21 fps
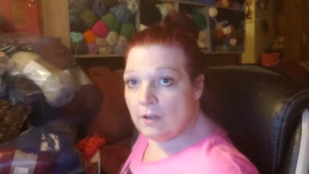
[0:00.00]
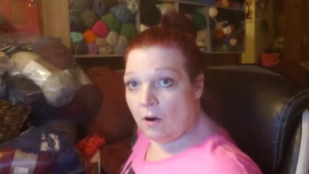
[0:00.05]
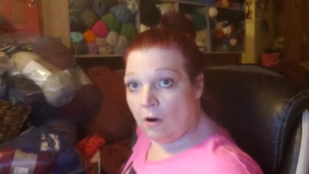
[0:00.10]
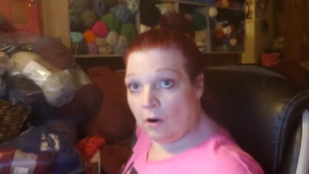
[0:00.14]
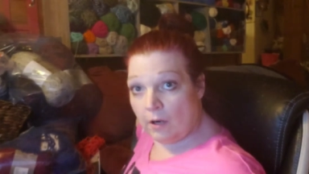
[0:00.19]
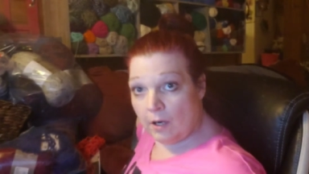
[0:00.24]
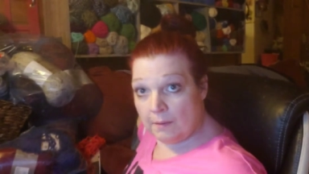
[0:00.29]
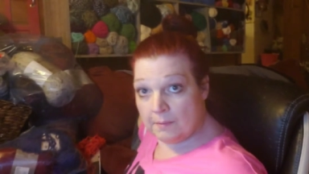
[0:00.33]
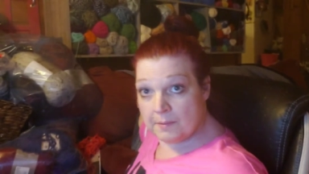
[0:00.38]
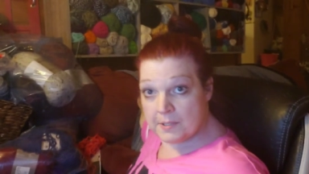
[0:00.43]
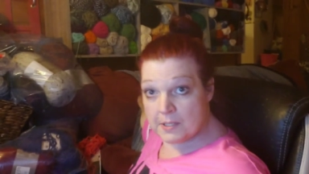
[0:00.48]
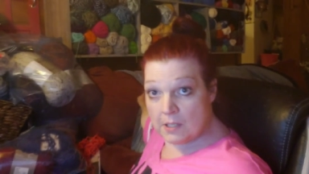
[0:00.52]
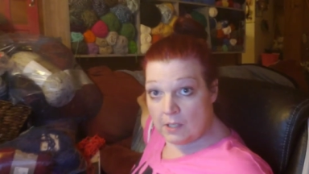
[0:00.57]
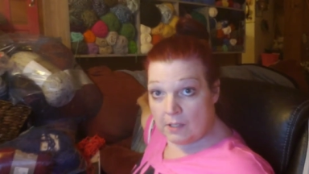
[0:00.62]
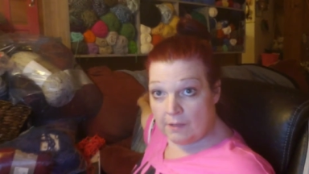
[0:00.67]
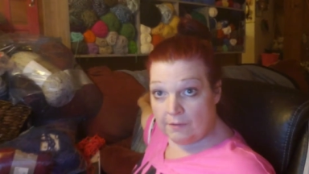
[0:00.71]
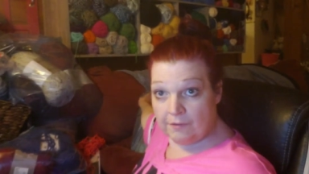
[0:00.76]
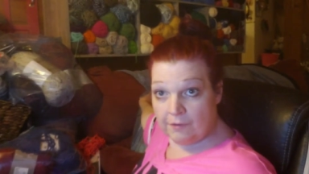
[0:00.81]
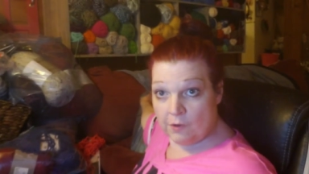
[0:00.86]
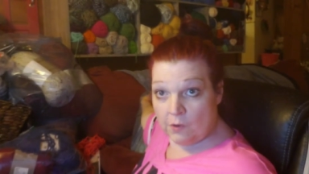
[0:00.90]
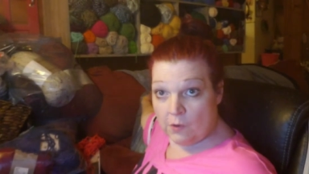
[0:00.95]
yarn I was
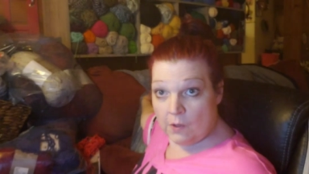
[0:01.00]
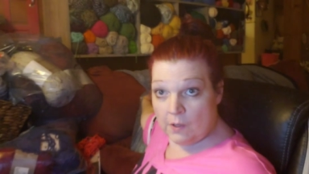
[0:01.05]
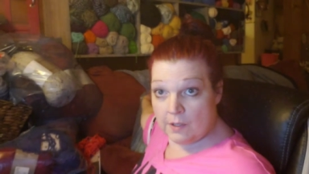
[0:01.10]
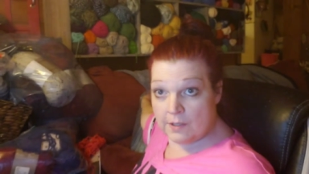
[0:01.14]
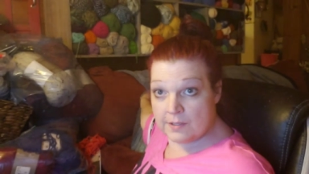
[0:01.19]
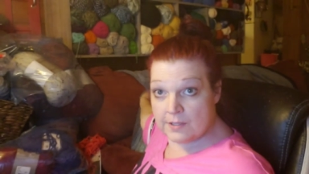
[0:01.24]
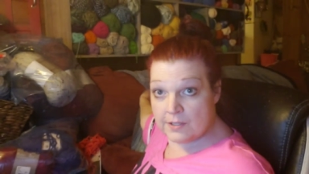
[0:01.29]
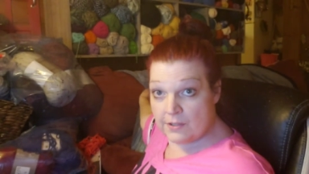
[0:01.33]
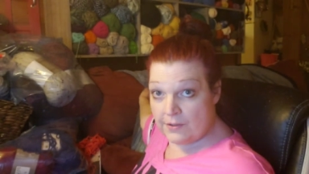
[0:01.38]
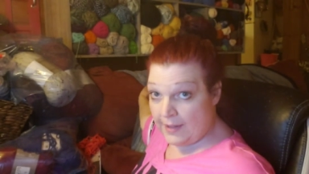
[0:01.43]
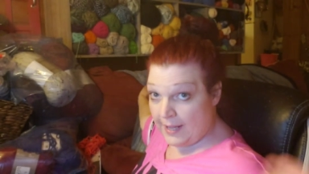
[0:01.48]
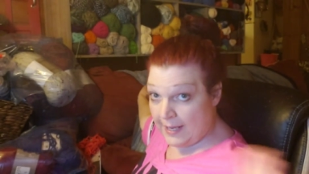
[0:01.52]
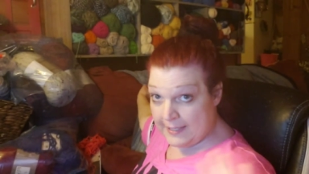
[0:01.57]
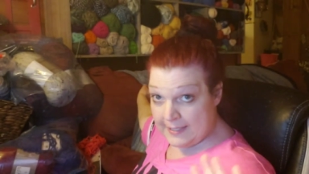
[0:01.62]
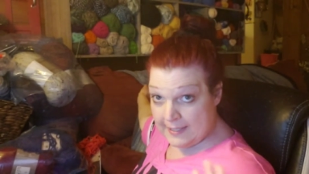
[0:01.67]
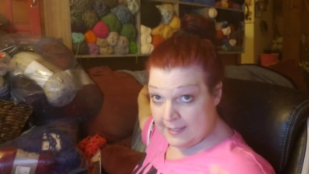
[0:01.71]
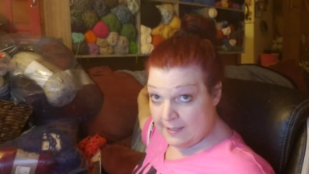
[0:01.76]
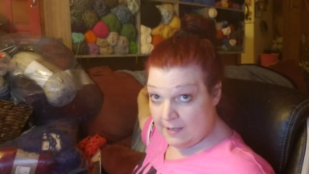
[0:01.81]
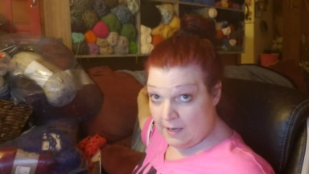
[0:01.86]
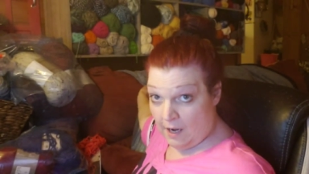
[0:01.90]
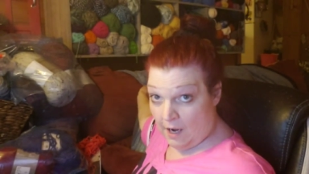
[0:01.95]
looking for, so that
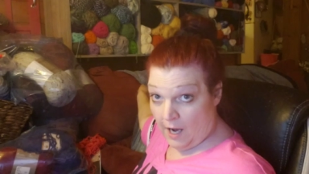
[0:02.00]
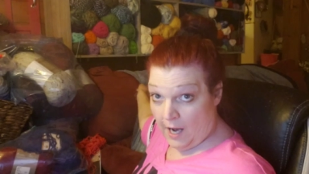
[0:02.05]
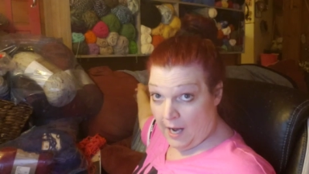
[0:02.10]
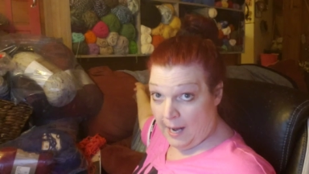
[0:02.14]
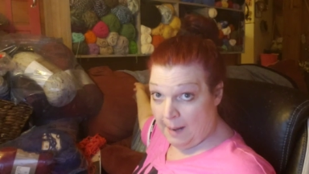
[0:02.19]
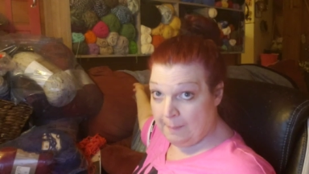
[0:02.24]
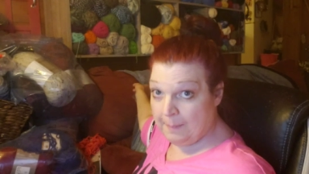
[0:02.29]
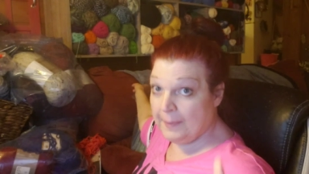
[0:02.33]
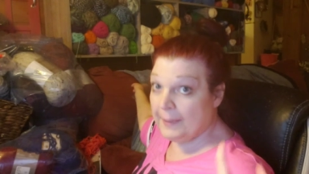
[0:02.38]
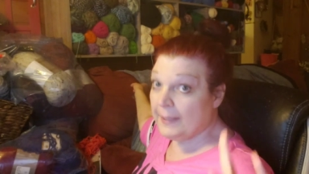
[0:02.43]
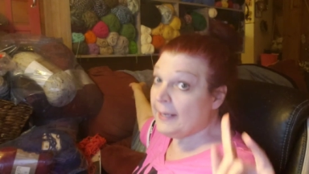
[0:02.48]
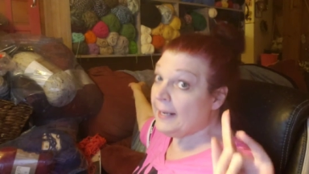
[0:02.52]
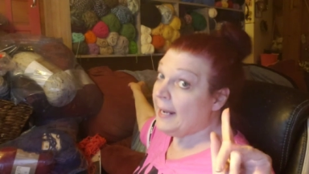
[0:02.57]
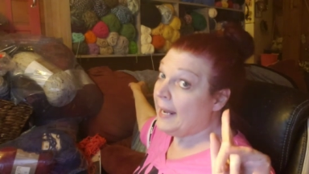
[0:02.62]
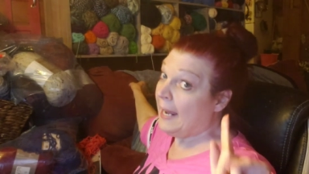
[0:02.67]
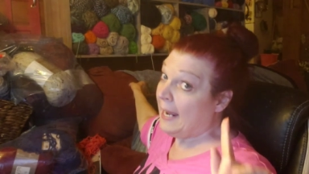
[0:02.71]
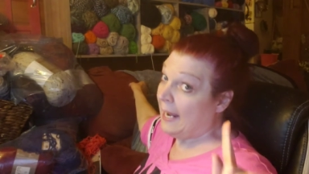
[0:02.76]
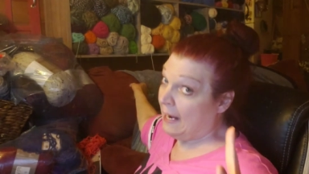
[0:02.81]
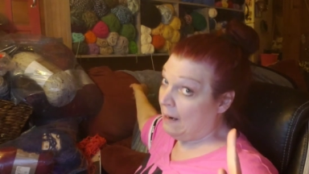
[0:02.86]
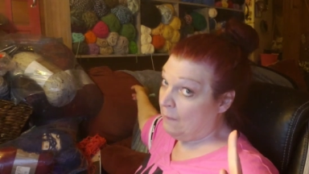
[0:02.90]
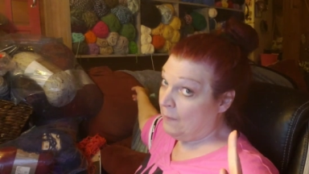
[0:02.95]
did not happen.
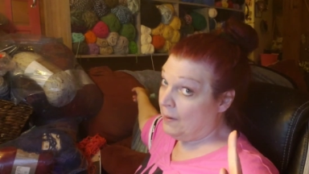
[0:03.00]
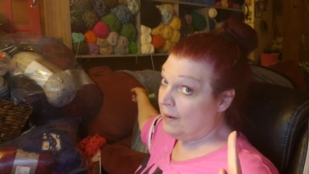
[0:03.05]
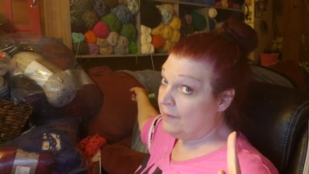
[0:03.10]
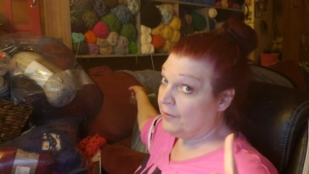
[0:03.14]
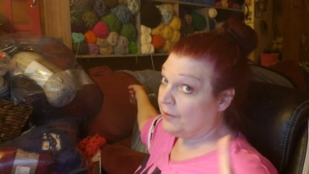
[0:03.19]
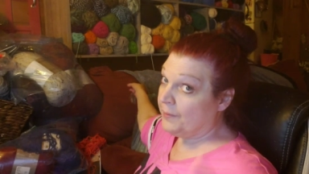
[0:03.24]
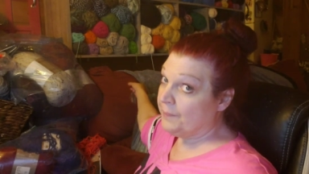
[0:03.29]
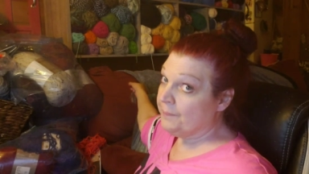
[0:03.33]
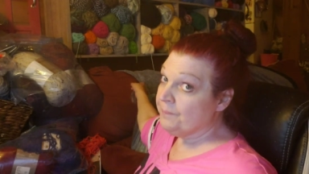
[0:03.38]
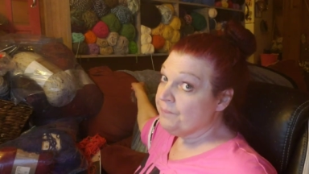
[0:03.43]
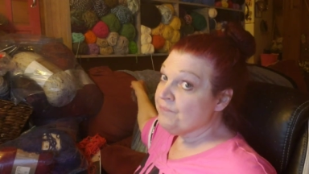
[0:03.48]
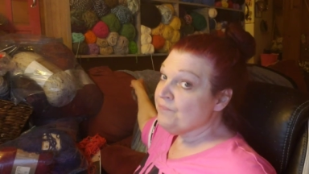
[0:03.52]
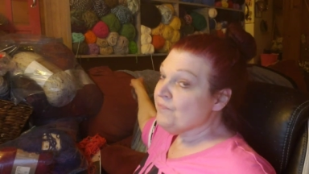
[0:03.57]
However,